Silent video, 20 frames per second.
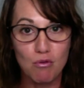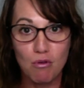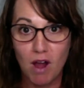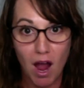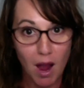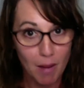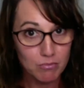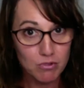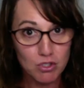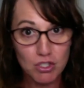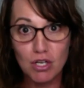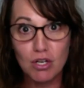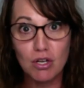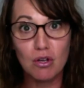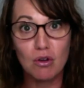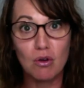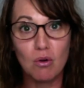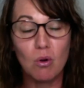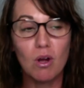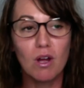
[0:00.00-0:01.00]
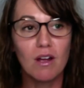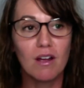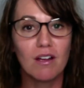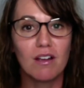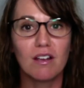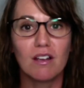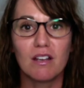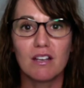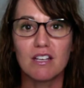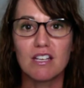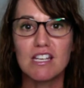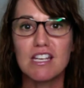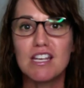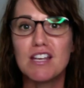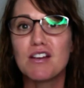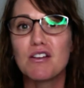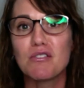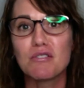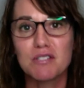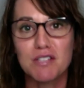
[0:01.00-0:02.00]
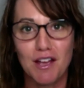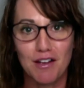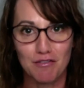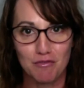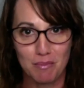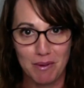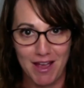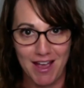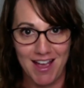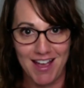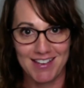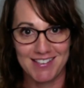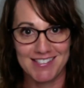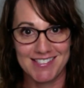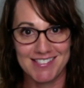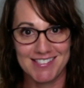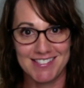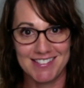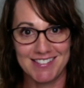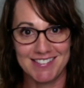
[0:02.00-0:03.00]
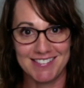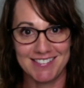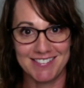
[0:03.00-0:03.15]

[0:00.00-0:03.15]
come to, years have passed.